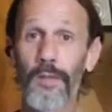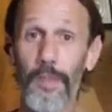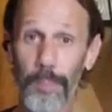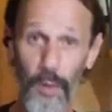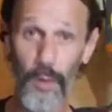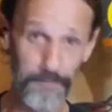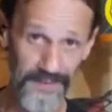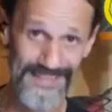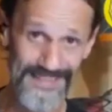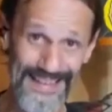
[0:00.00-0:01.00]
the
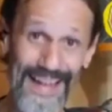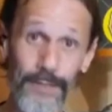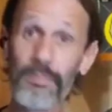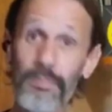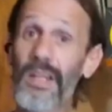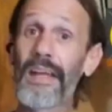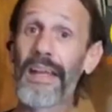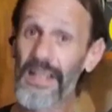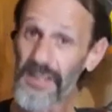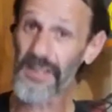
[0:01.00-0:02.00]
perfect game
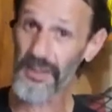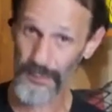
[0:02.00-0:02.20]
is a